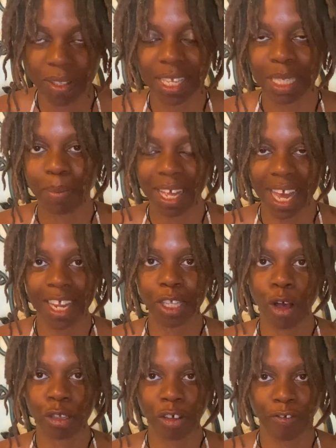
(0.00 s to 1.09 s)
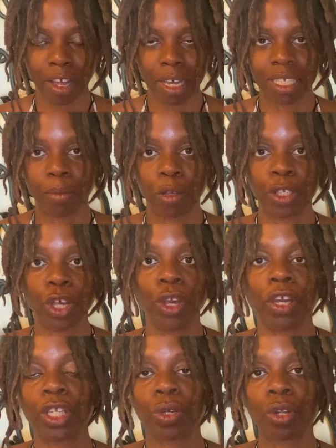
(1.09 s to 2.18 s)
This plan is also flexible. So you
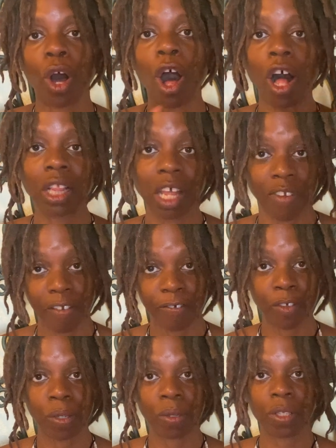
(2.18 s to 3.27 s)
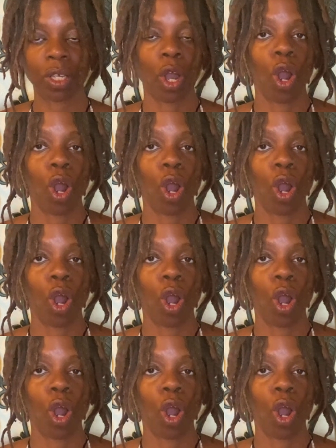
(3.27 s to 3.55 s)
can do an all living foods,